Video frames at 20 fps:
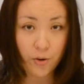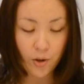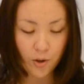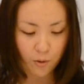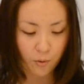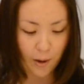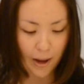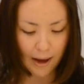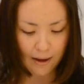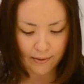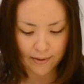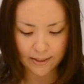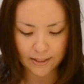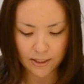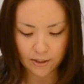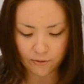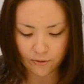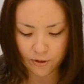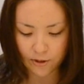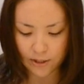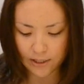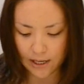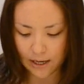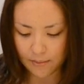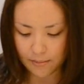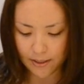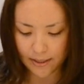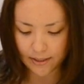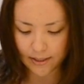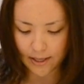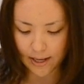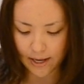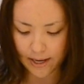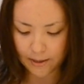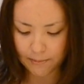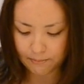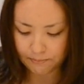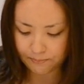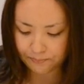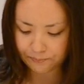you how they differ side by
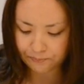side.